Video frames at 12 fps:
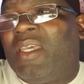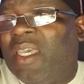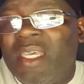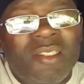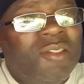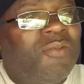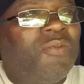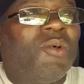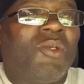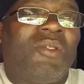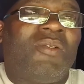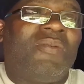henceforth,
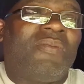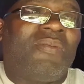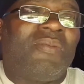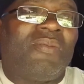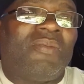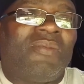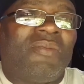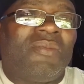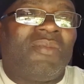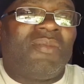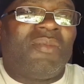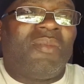
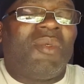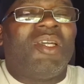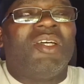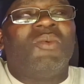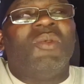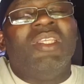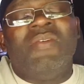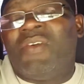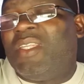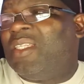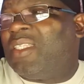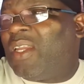because we're living
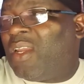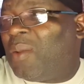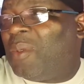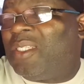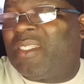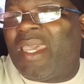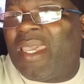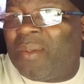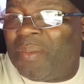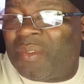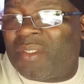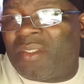in terrible
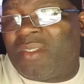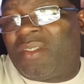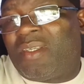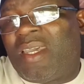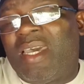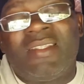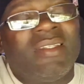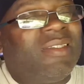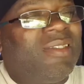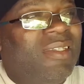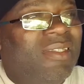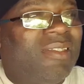times as
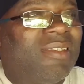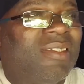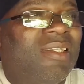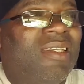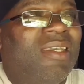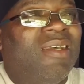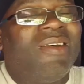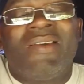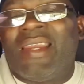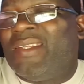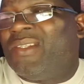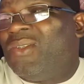it is
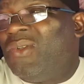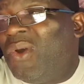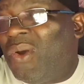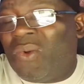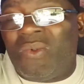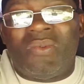right now.